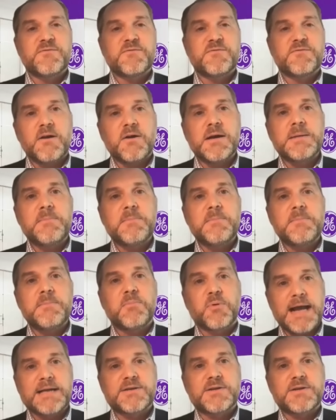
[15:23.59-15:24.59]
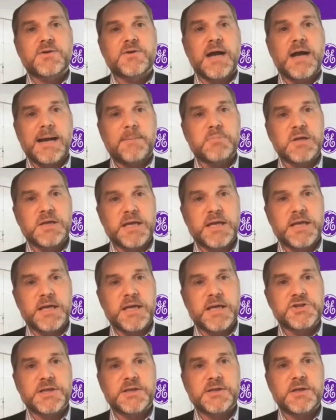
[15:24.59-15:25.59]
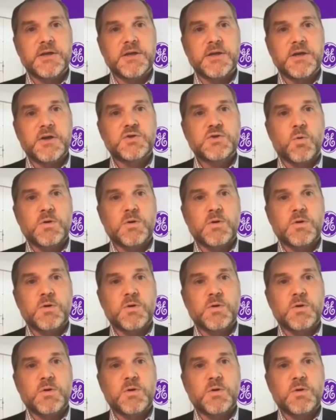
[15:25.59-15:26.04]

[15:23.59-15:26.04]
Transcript: very practical application